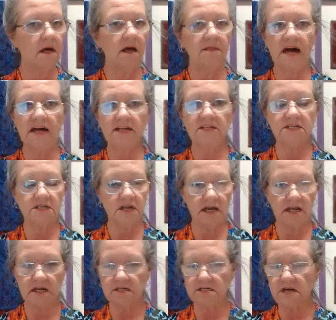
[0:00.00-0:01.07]
That's
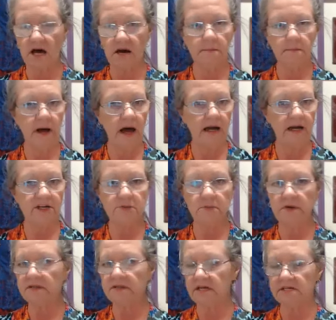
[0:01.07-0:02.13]
not a
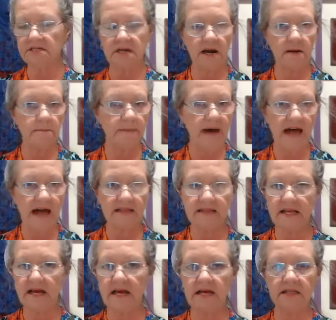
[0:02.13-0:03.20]
punishment. That's not a bad
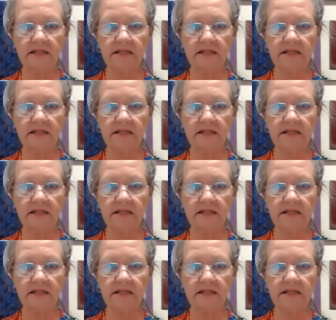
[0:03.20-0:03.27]
thing.